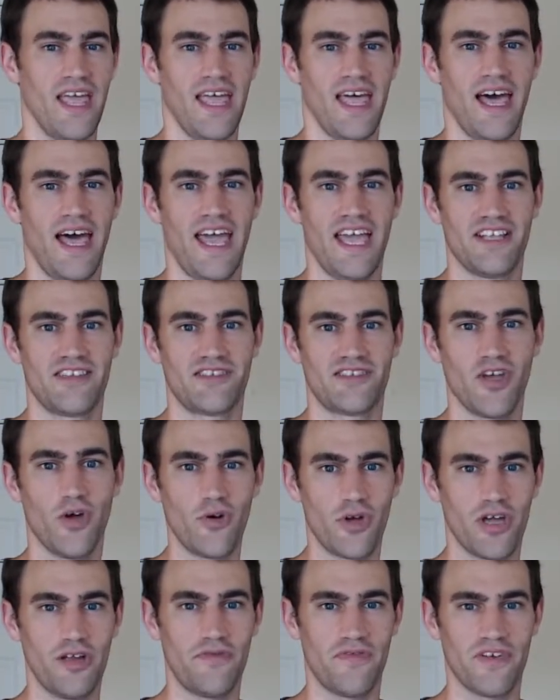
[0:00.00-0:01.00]
It's so
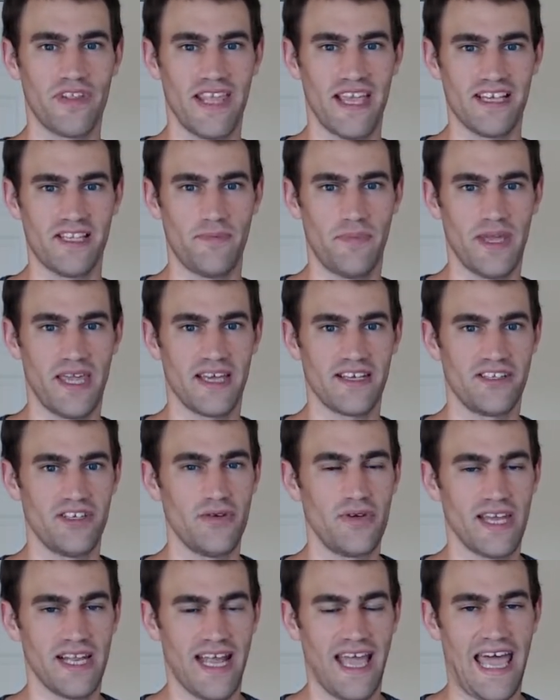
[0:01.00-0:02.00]
good for this because you
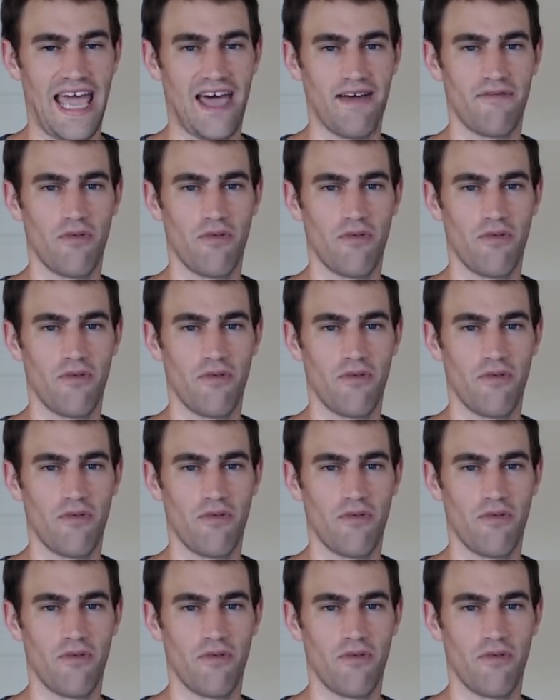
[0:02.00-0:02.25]
can have